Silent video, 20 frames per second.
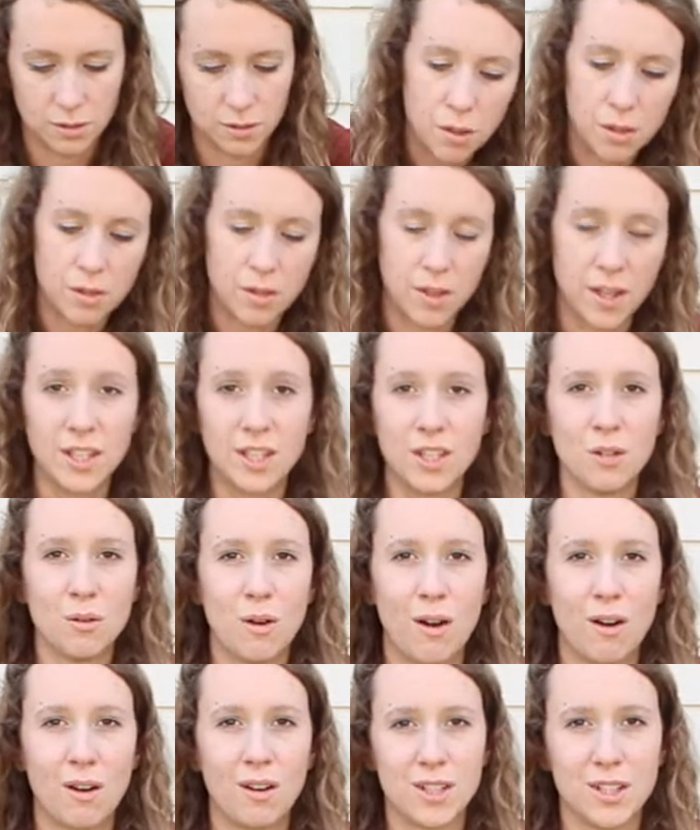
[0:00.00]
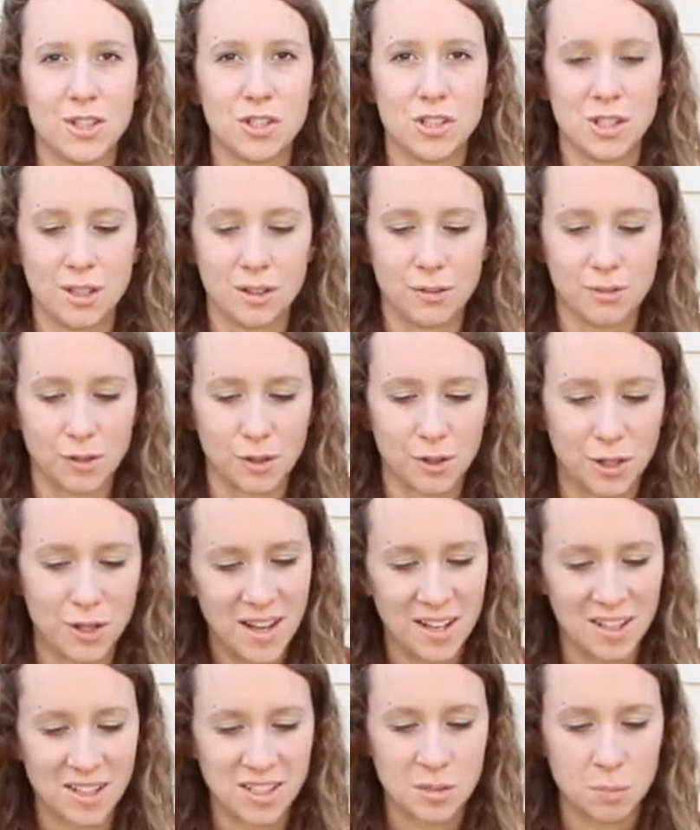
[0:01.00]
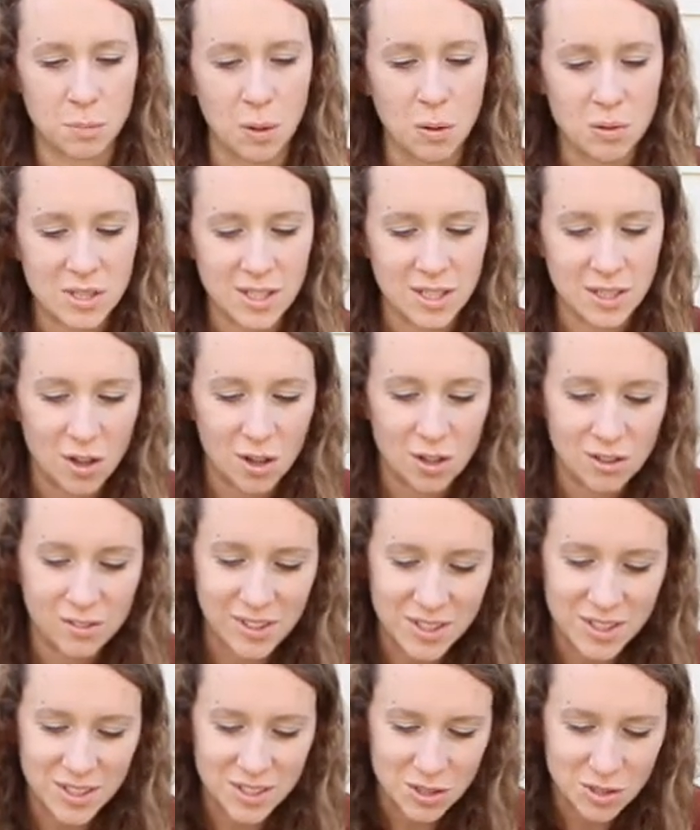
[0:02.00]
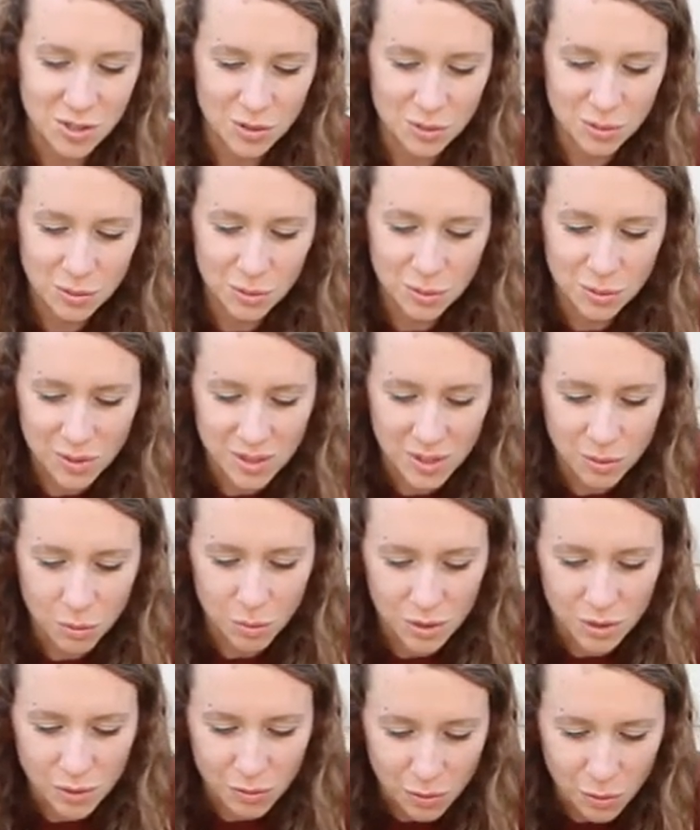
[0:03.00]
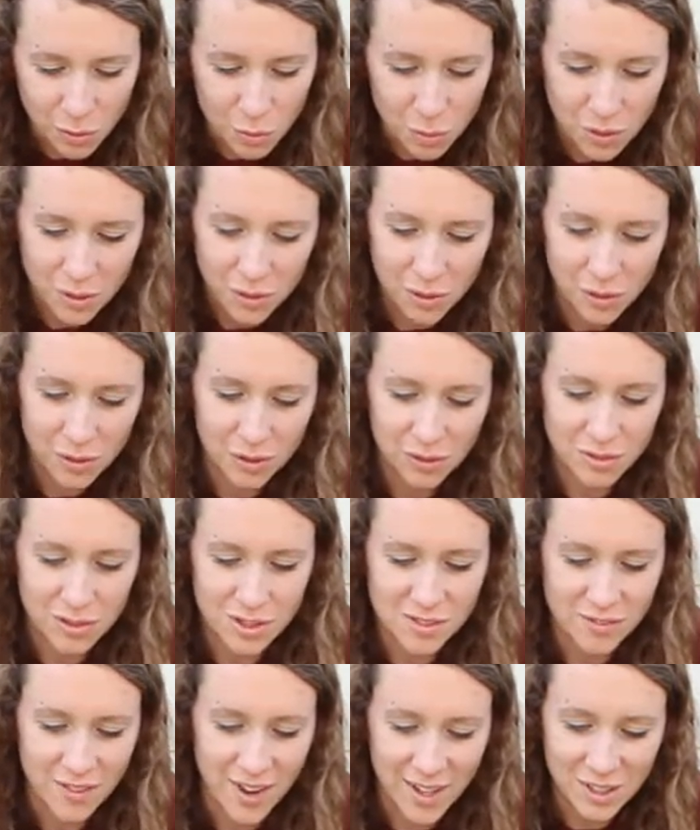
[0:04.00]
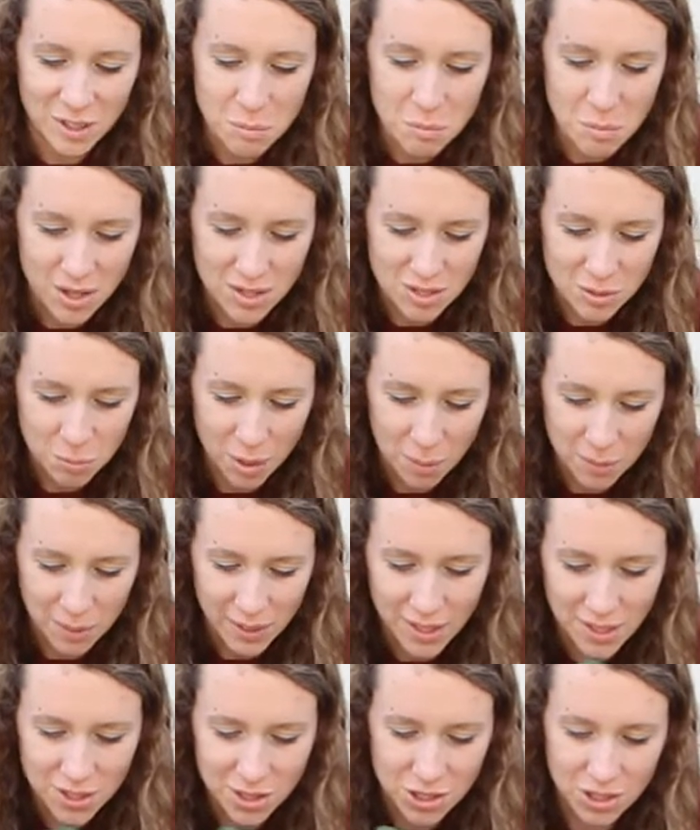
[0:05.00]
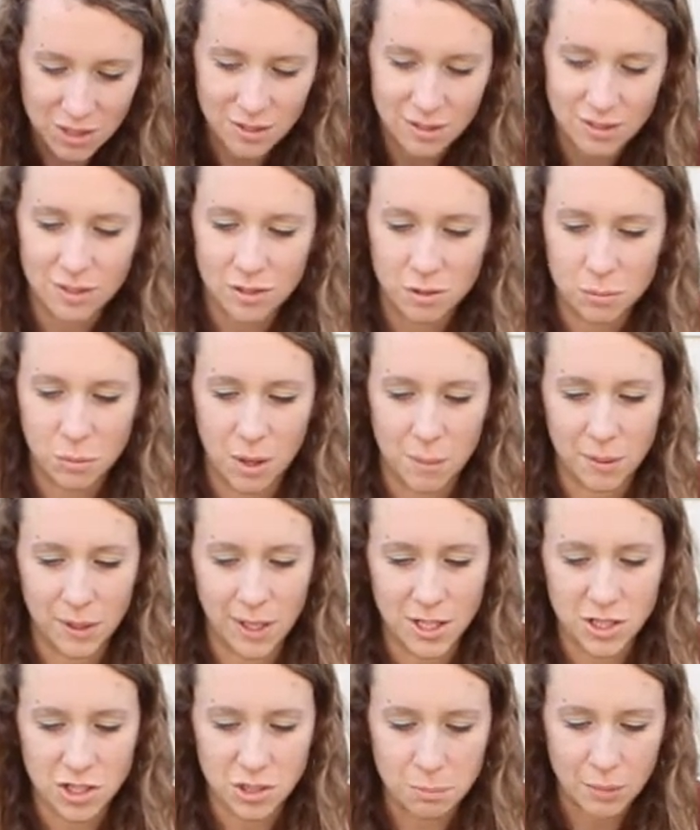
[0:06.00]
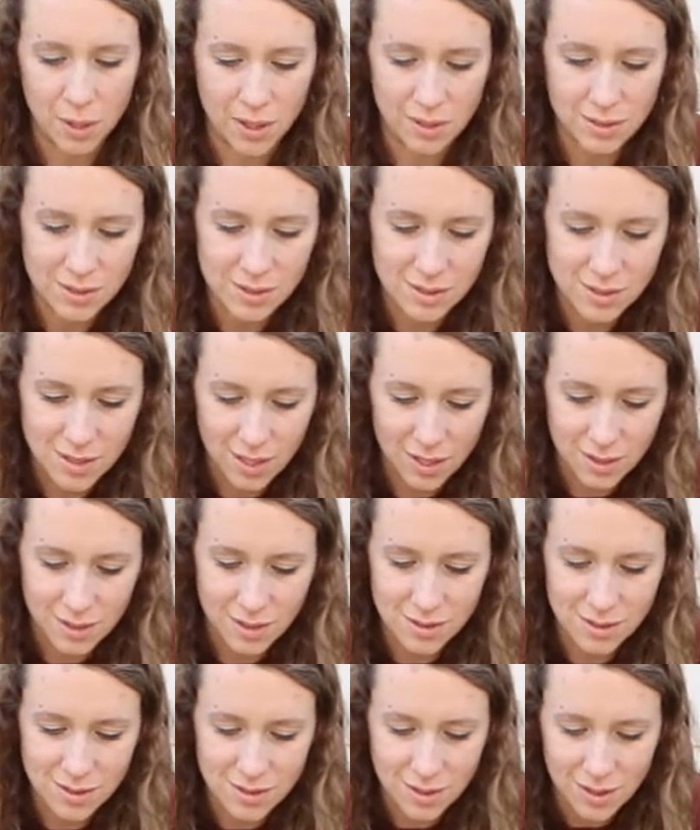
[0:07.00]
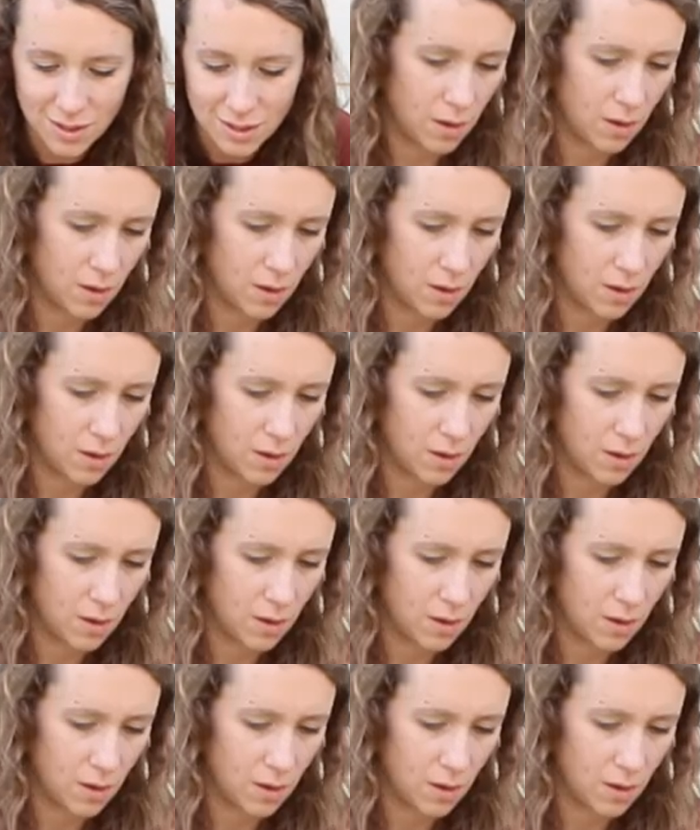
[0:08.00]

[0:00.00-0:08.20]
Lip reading: Thank you, Harley G, for exposing all of us to the wonderful world of sphagnum moss propagation boxes, that is.